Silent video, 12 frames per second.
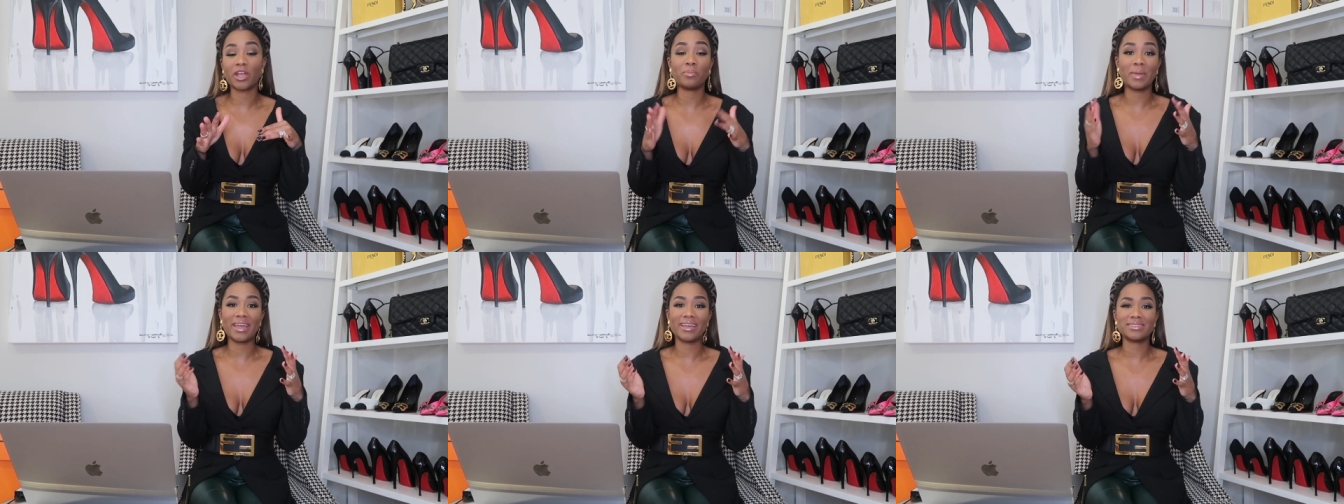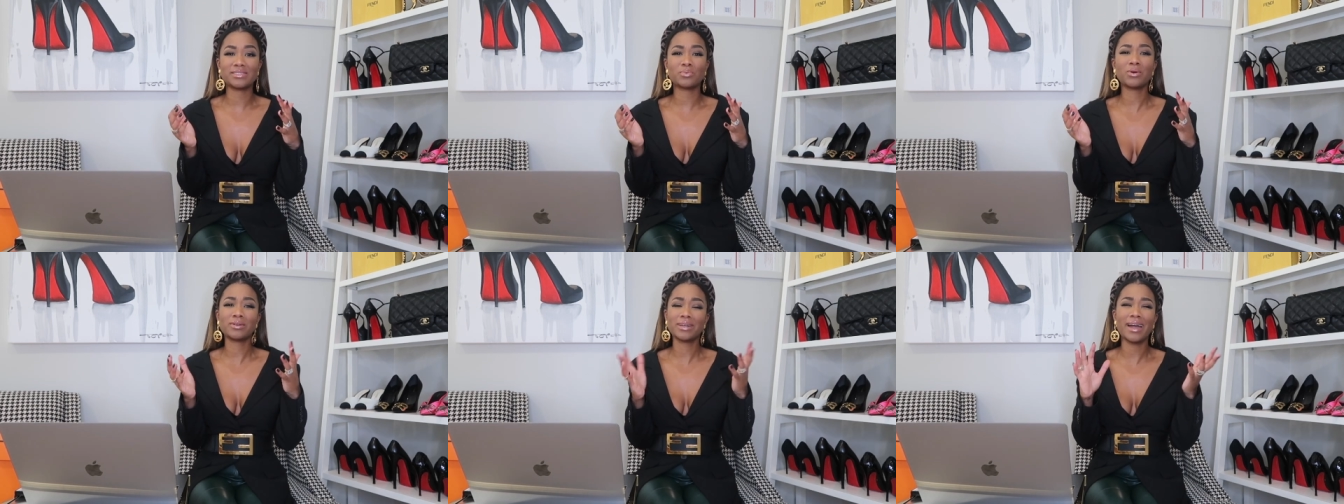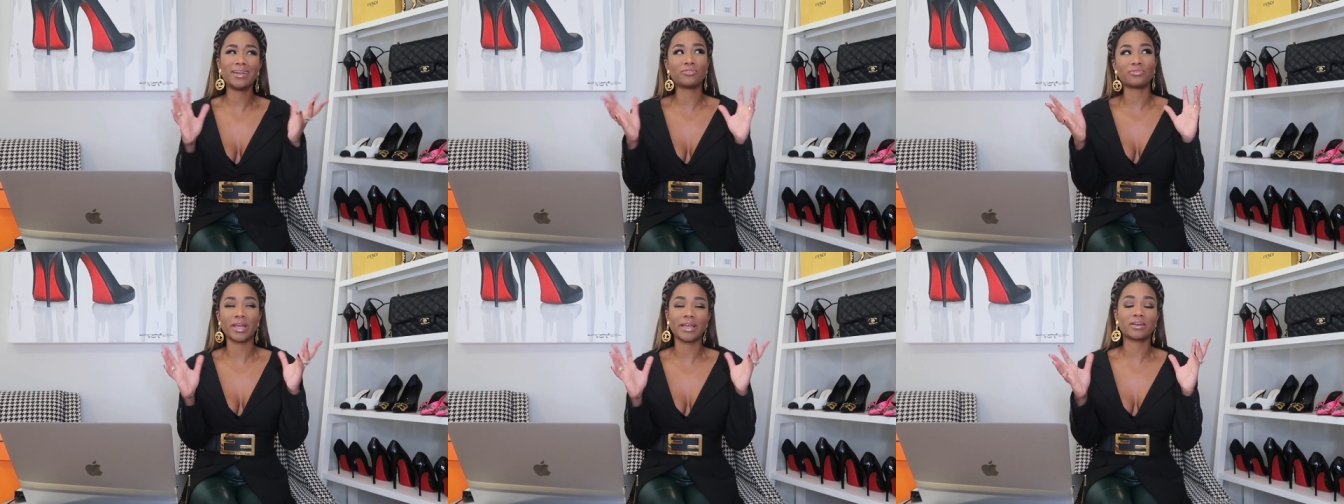Hermes. Well, kind
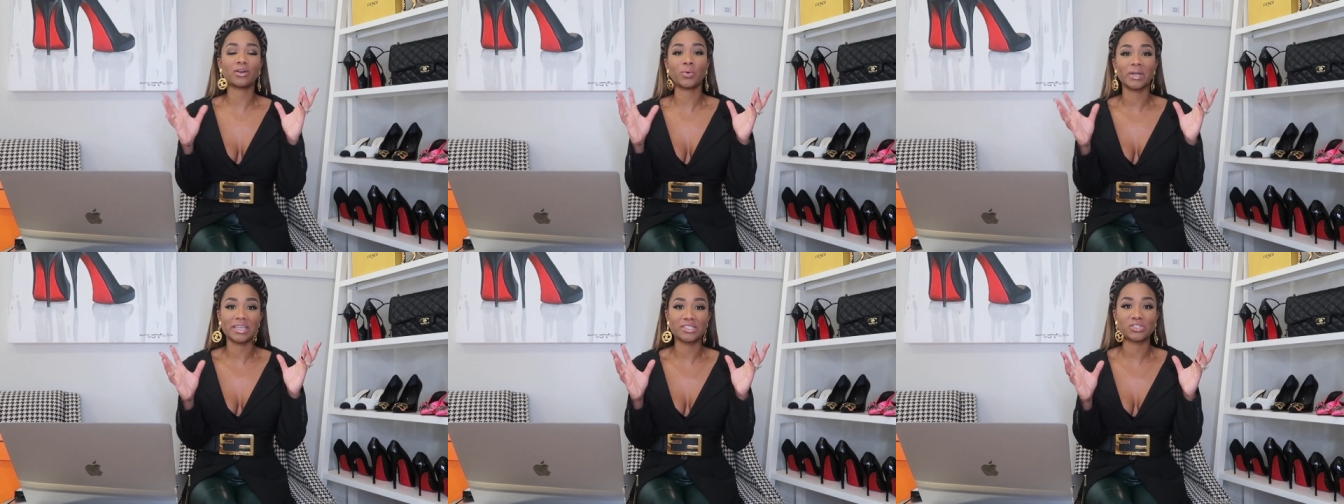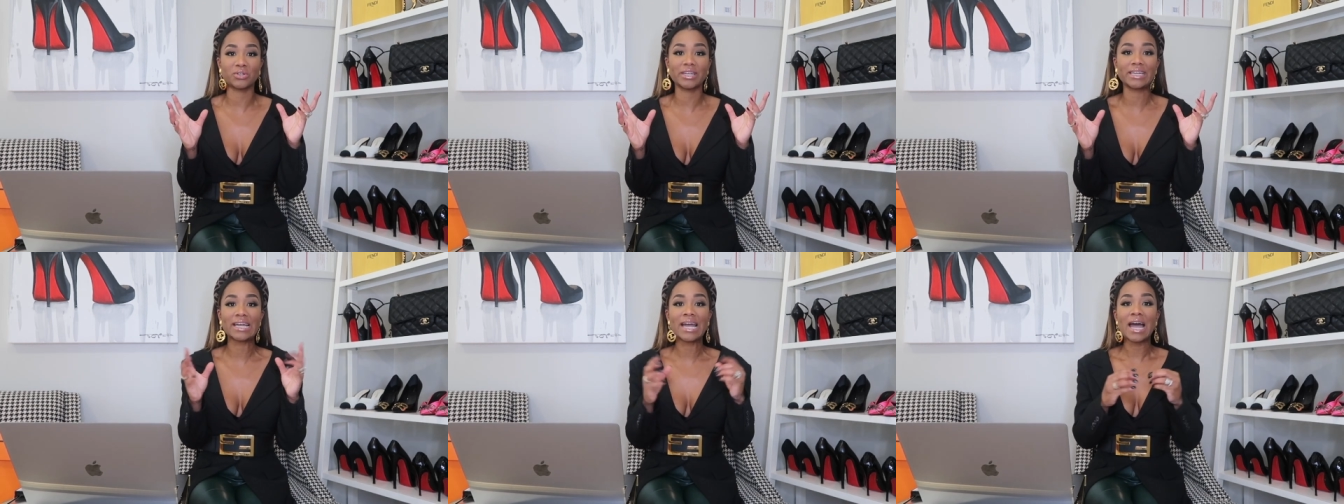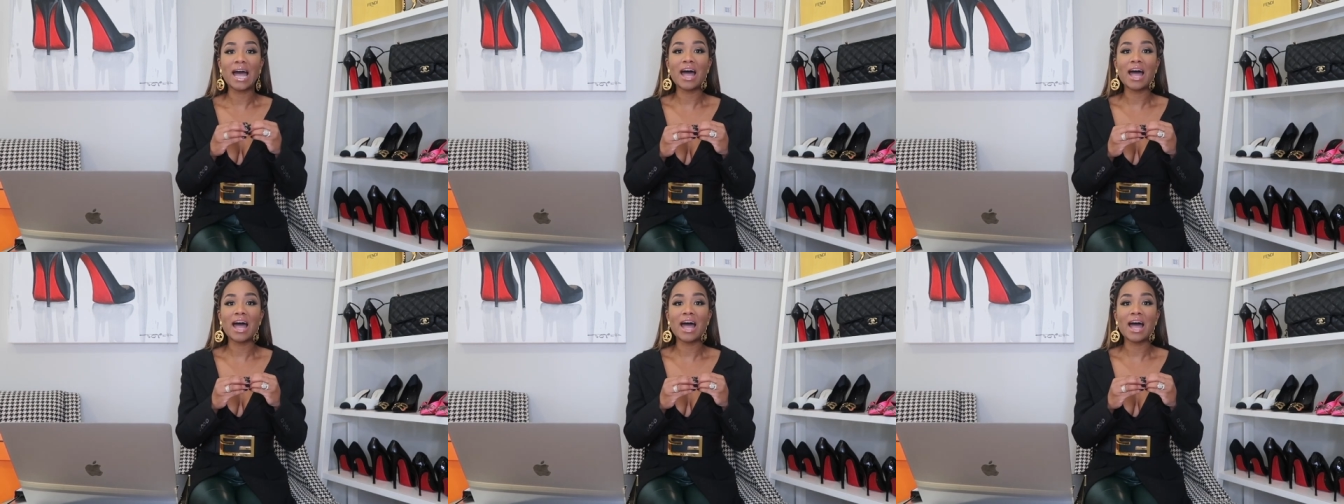of like a quick history.